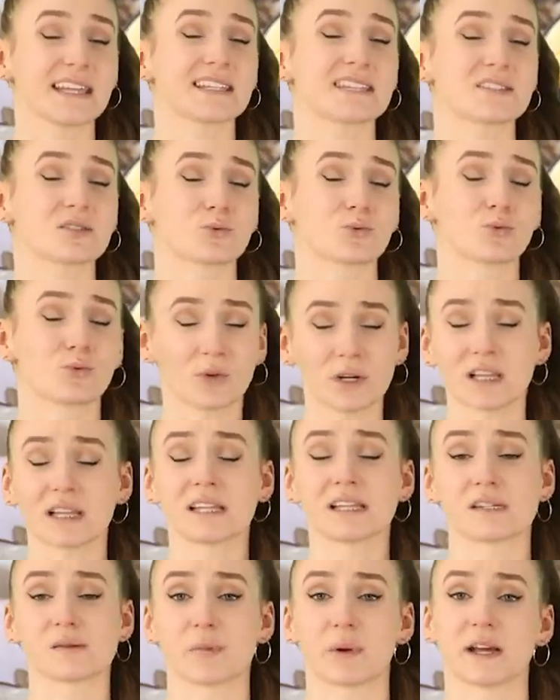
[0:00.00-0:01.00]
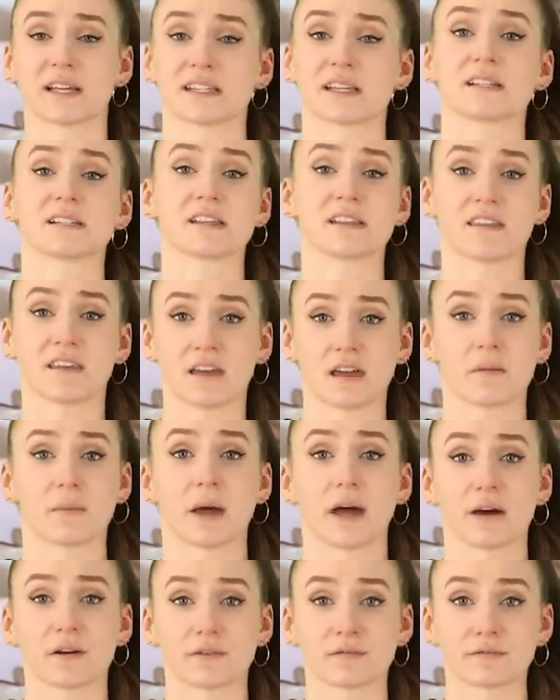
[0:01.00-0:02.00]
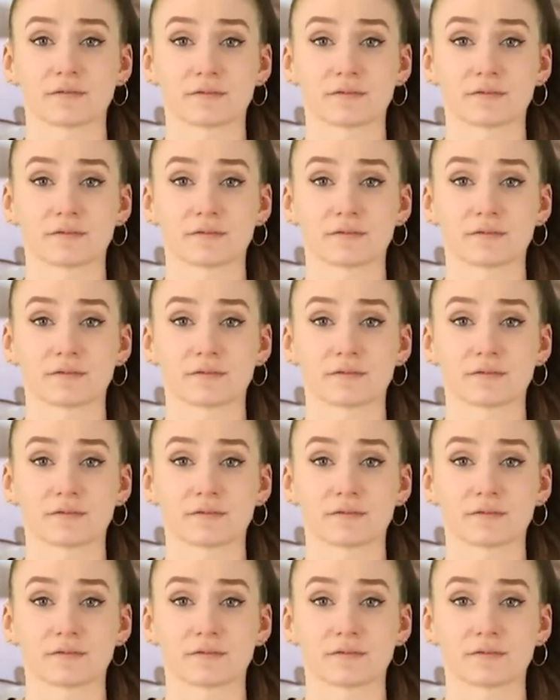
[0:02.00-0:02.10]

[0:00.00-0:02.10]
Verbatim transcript: It's really depressing to think about.